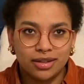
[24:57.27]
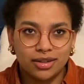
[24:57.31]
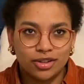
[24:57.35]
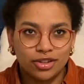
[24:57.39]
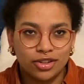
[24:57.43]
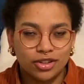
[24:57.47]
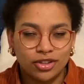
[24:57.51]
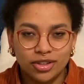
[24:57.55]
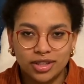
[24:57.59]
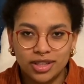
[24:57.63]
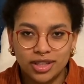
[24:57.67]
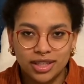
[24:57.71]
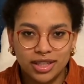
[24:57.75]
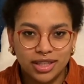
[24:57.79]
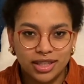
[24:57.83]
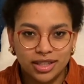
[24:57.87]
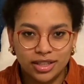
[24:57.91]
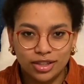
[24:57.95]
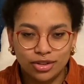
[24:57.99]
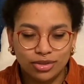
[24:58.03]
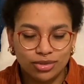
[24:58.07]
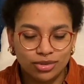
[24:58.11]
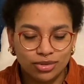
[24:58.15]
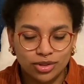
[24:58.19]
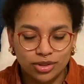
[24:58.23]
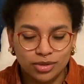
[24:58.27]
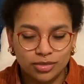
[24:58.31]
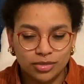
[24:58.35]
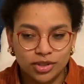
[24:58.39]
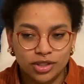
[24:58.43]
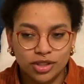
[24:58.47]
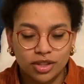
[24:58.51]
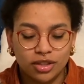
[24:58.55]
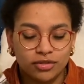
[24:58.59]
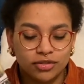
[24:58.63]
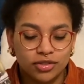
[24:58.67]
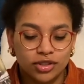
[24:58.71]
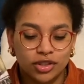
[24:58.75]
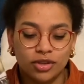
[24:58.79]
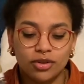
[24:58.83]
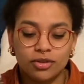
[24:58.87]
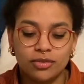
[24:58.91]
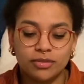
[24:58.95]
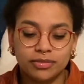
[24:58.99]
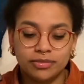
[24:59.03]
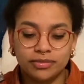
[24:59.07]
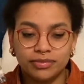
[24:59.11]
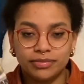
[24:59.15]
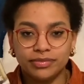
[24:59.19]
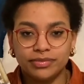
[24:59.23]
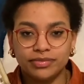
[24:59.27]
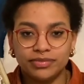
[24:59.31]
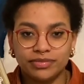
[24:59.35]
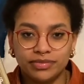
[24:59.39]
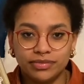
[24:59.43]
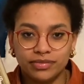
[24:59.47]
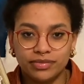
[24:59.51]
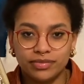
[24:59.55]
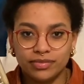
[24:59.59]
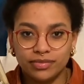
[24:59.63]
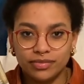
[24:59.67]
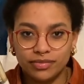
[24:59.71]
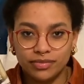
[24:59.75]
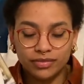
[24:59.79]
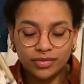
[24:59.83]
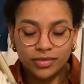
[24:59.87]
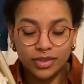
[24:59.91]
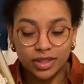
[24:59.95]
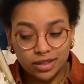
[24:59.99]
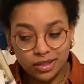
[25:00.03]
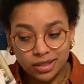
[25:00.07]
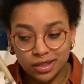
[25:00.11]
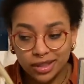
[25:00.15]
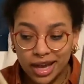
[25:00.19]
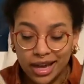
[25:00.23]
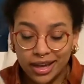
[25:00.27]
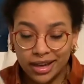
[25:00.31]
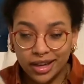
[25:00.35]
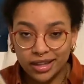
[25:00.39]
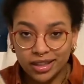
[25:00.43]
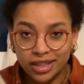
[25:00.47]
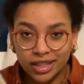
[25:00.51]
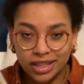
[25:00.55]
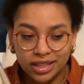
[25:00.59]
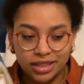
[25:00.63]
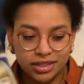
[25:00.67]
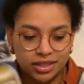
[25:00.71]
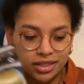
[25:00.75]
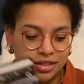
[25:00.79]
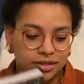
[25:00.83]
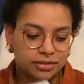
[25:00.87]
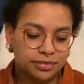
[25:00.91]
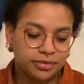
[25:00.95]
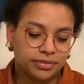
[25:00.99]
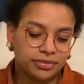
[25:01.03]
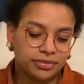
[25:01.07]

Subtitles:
irky and gruesome stuff, so I got these.